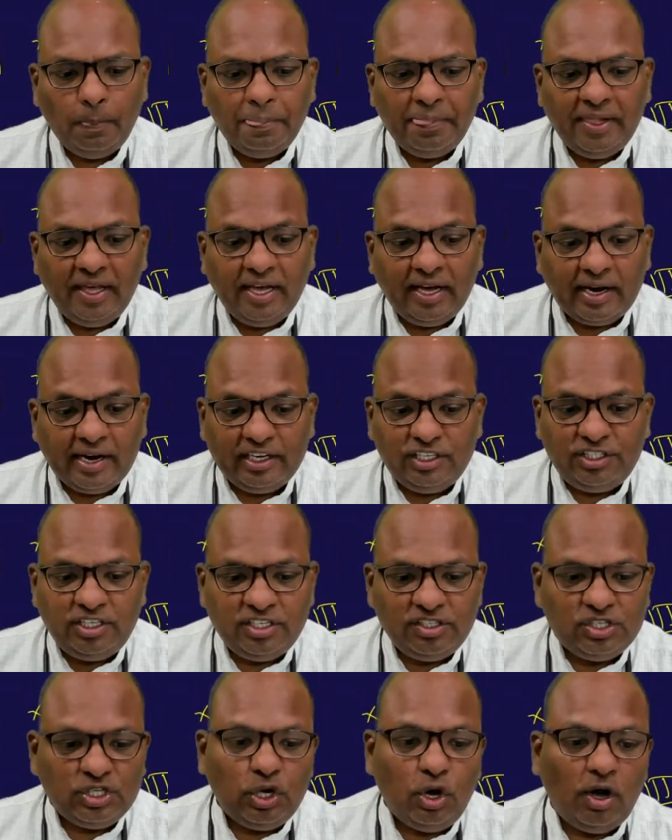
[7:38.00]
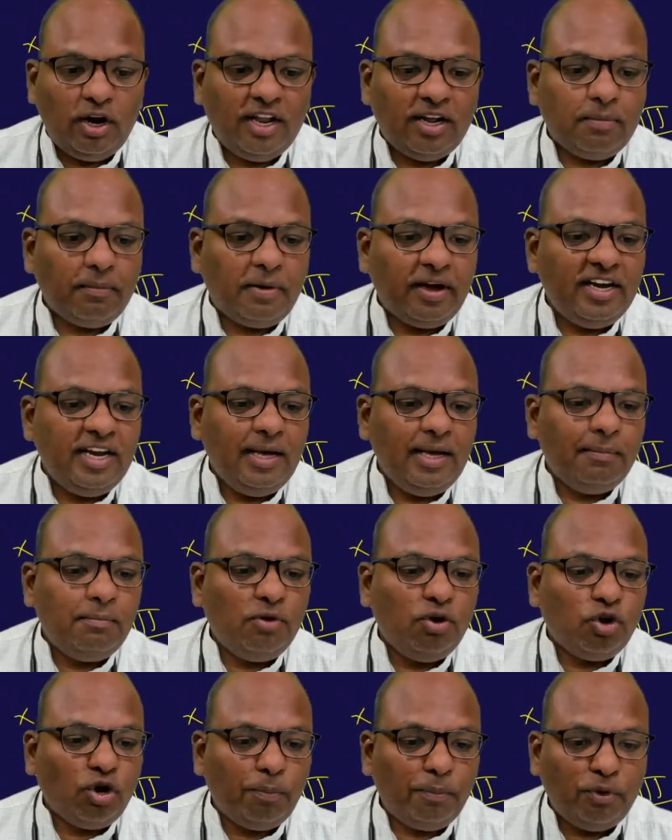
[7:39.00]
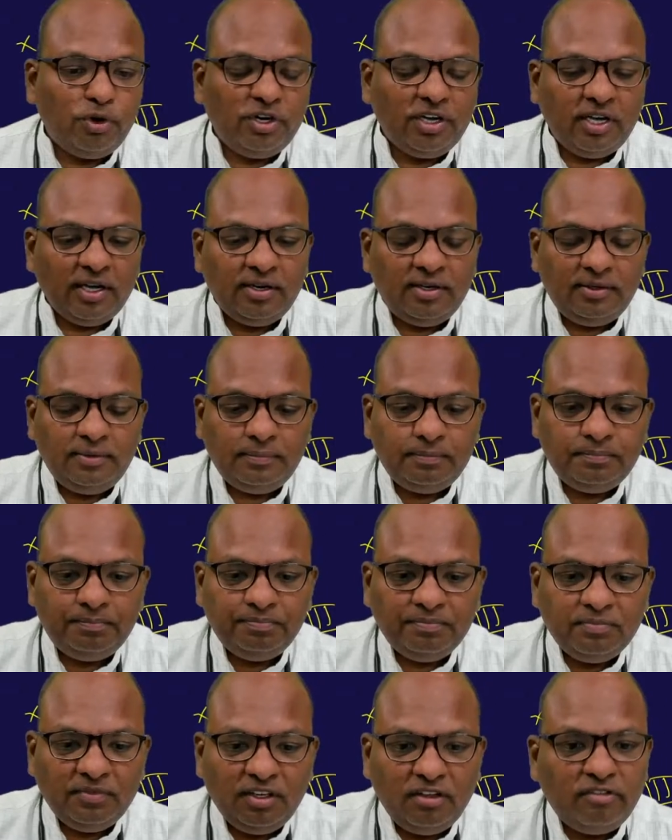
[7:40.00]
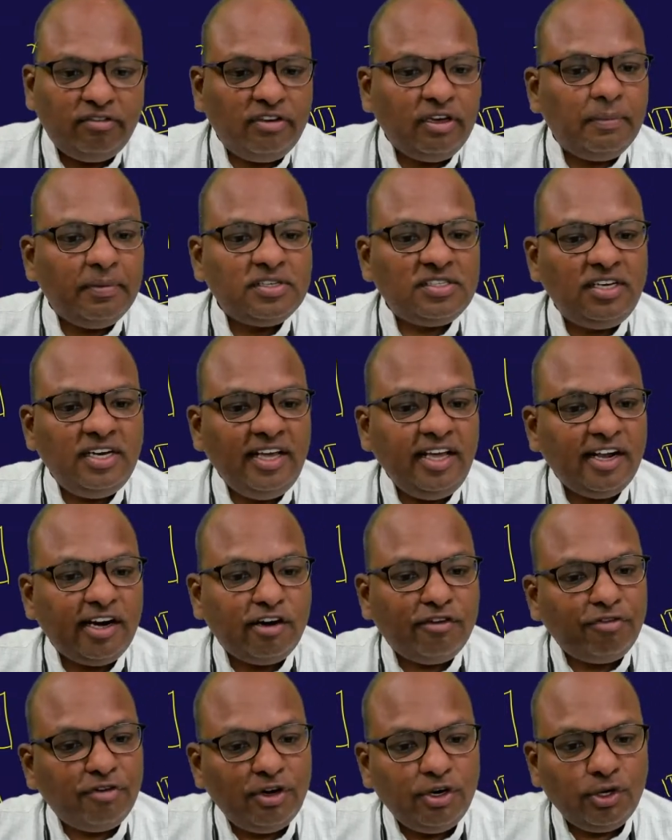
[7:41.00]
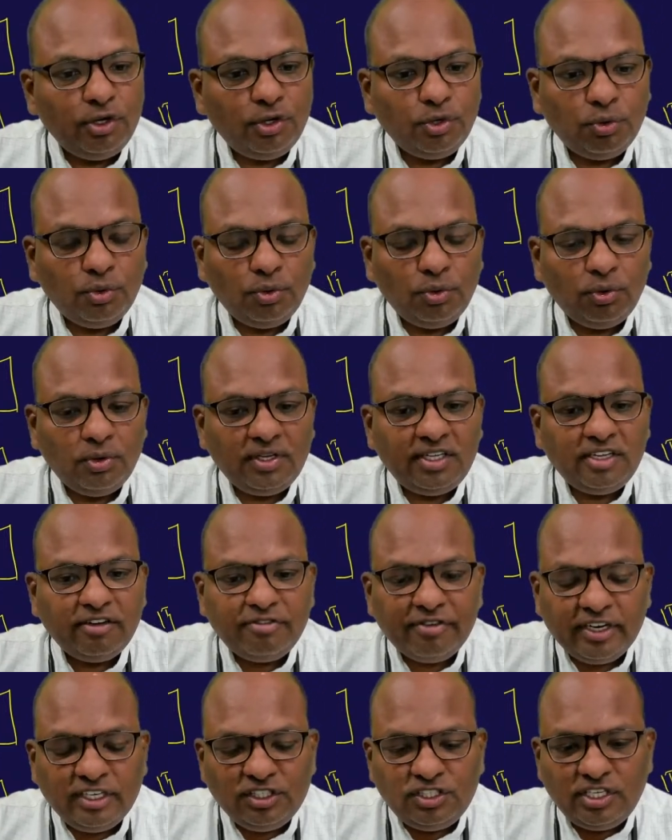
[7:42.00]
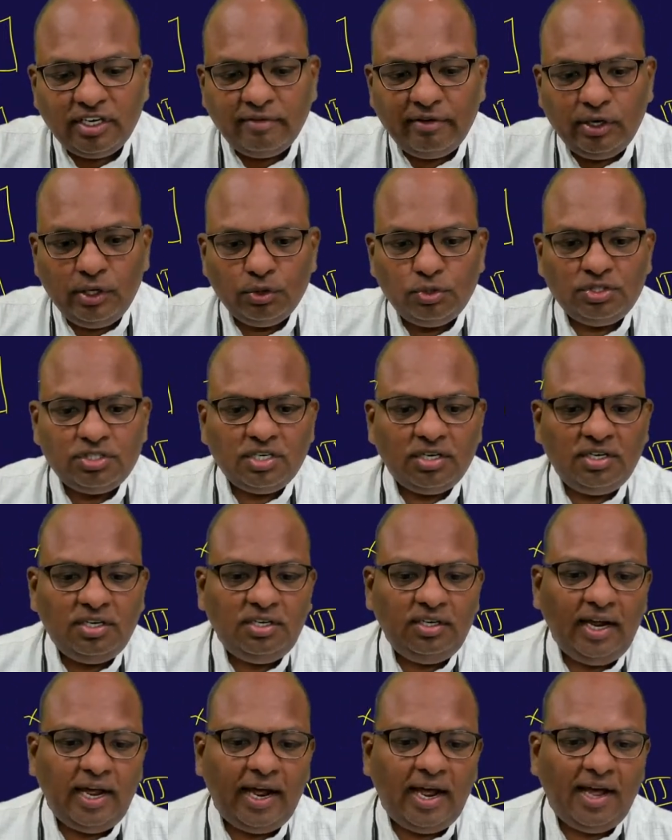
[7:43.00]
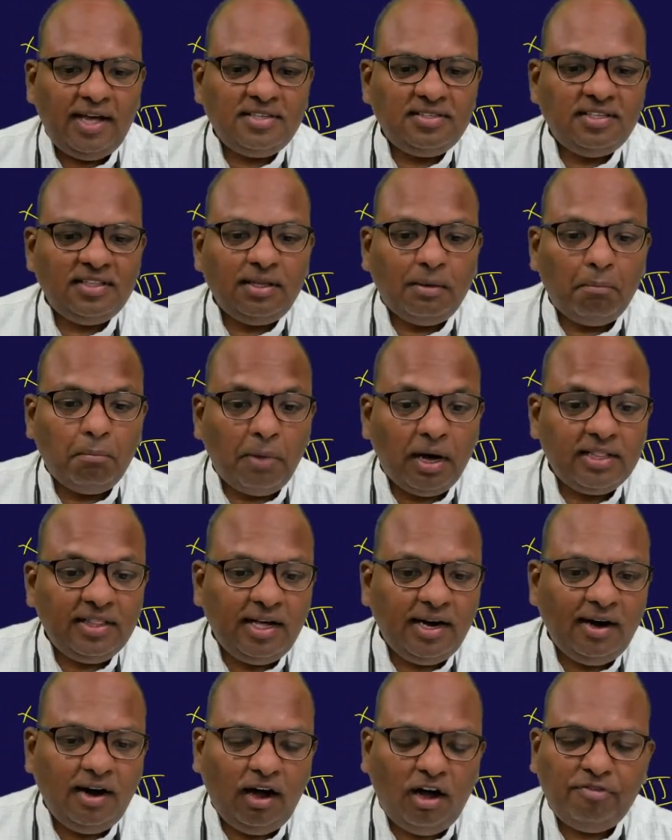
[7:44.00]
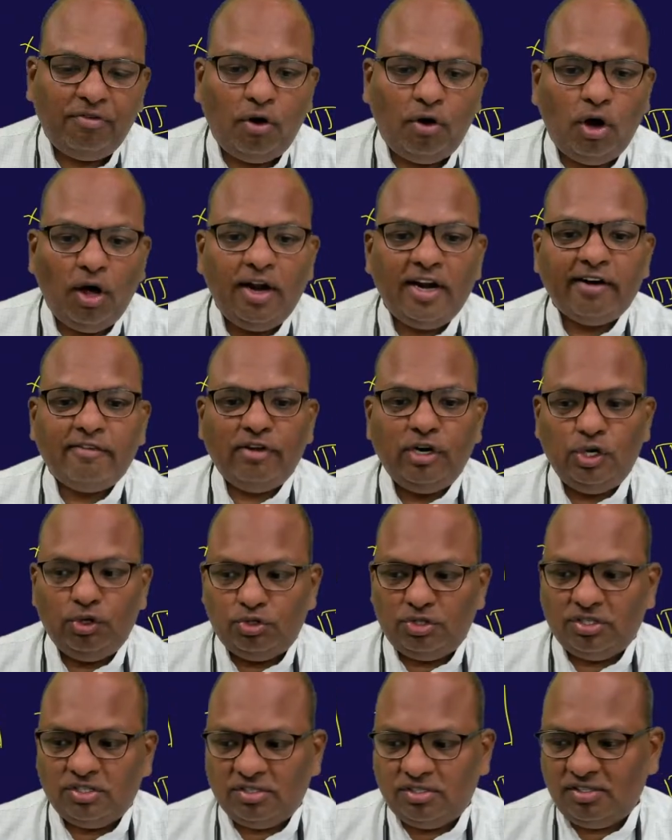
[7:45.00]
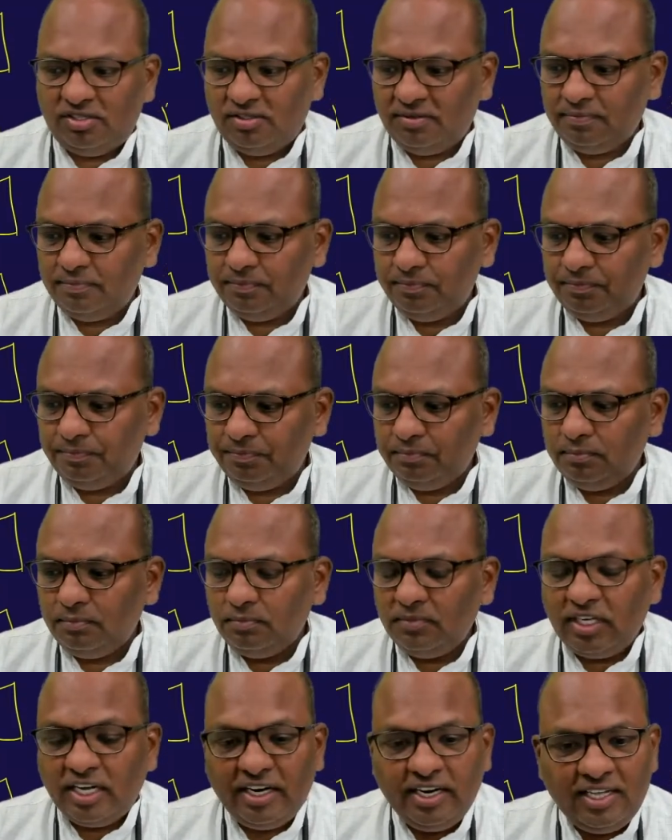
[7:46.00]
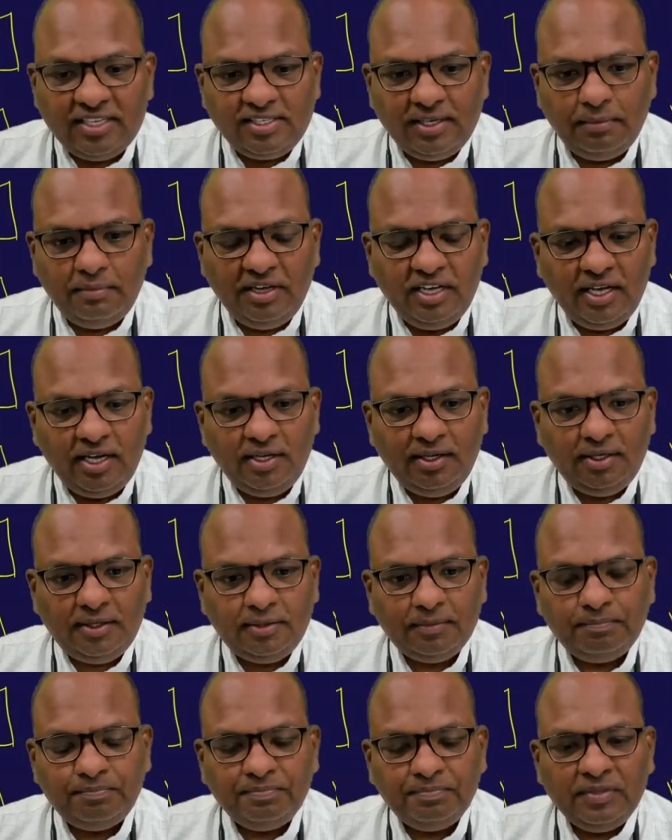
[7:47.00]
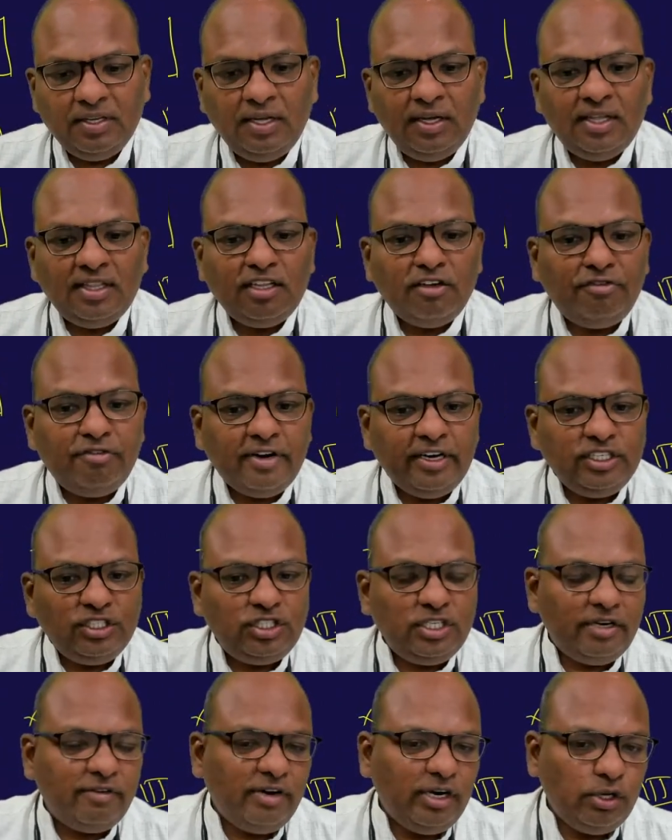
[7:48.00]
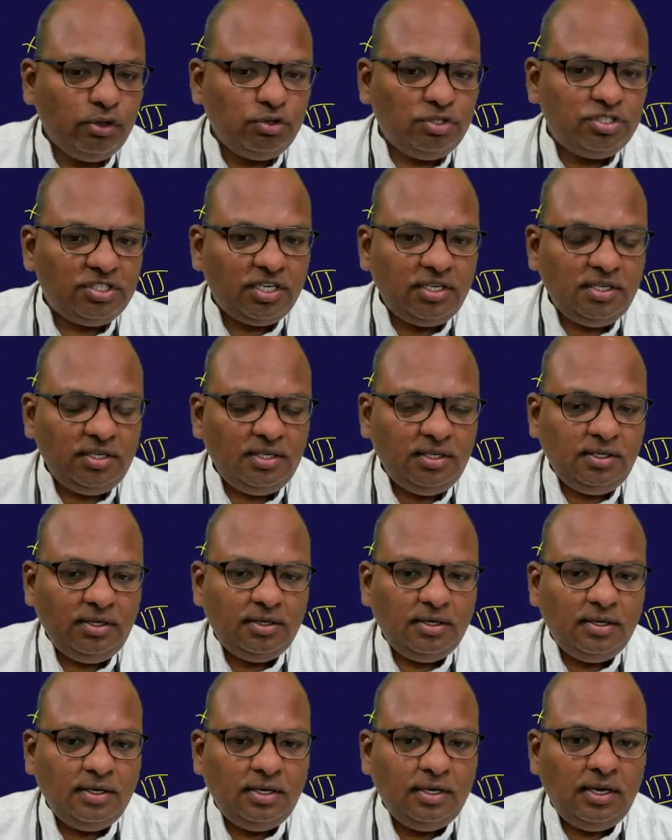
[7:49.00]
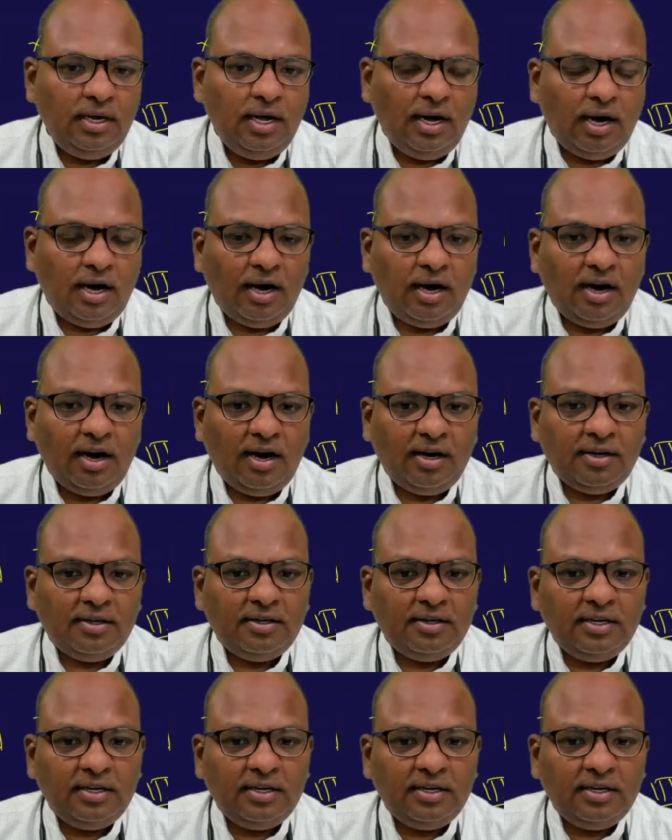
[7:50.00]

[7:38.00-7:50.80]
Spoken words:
A Russian scholar by name Kropotkin famously referred to the French Revolution as the mother of all revolutions. The reason being, the French Revolution, the